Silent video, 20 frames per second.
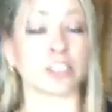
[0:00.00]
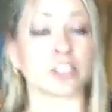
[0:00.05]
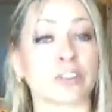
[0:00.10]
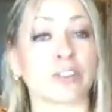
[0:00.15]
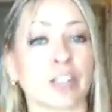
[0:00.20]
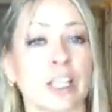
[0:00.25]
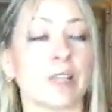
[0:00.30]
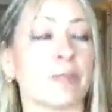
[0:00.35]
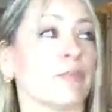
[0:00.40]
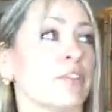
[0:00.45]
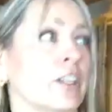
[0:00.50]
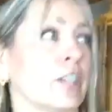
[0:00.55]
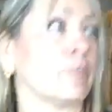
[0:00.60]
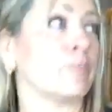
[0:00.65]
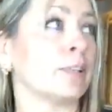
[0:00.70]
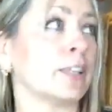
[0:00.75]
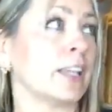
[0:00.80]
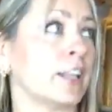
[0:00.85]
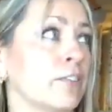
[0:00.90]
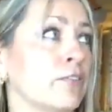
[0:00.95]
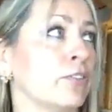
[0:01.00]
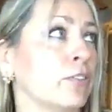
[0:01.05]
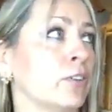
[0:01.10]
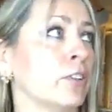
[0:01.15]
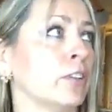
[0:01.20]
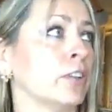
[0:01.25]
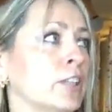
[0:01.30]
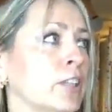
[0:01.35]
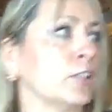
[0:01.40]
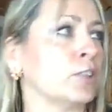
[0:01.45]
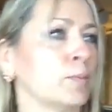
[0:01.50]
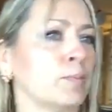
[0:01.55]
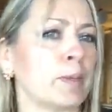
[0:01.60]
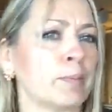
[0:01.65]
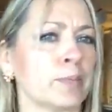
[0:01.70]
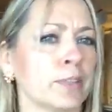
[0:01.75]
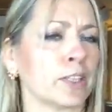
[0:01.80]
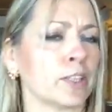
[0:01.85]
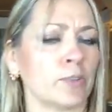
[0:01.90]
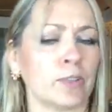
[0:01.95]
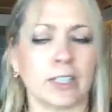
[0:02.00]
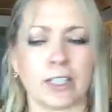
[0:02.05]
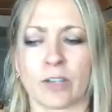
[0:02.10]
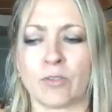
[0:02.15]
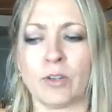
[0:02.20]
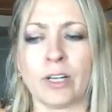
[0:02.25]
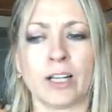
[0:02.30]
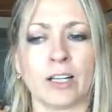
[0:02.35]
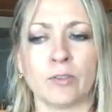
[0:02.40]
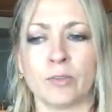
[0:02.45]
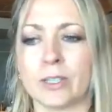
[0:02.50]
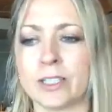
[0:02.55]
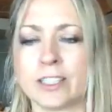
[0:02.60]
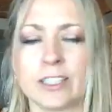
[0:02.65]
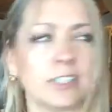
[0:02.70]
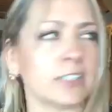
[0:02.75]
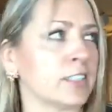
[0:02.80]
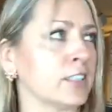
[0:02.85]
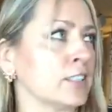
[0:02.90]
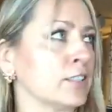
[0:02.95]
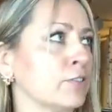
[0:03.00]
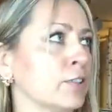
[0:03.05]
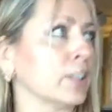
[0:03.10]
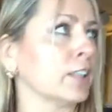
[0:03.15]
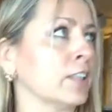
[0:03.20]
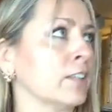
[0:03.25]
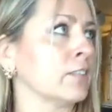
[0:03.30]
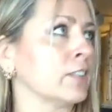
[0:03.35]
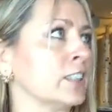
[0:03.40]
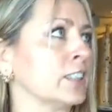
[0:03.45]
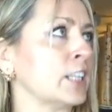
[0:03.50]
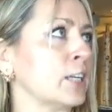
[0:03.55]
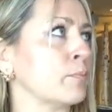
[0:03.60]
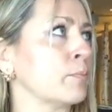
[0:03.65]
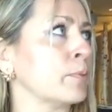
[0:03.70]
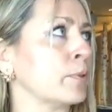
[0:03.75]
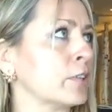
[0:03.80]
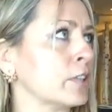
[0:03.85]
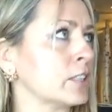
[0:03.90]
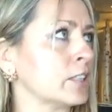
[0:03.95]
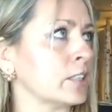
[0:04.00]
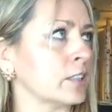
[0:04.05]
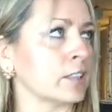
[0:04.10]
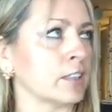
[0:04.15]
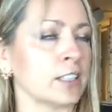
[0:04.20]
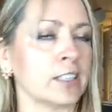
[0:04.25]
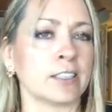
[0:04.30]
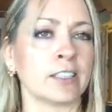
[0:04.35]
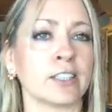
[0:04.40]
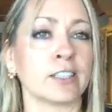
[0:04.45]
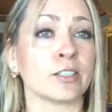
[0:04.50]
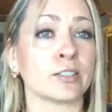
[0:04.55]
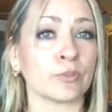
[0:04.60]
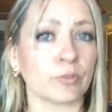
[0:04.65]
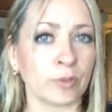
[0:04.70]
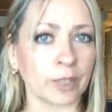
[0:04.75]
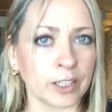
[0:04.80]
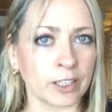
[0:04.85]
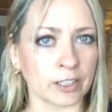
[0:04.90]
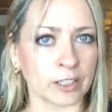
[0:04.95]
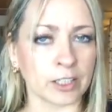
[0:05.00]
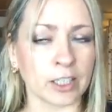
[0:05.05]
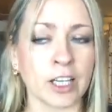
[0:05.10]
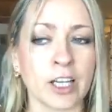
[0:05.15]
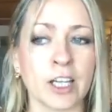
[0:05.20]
script, very playful, you know, people go like, wow, what is this really the same person? This is weird.